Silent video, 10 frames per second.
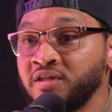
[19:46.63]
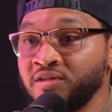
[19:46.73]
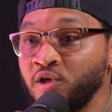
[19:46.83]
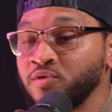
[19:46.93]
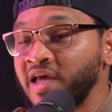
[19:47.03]

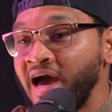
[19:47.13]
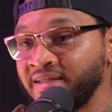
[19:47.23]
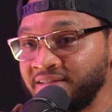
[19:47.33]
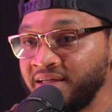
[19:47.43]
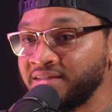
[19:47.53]
those
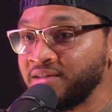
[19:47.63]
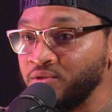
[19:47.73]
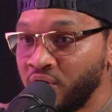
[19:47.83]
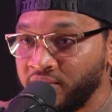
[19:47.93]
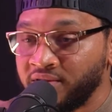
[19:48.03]
assets to
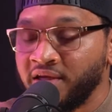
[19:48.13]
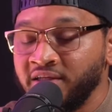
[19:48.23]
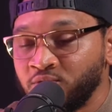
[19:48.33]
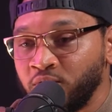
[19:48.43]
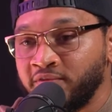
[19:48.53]
do other
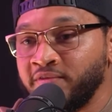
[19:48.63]
things with.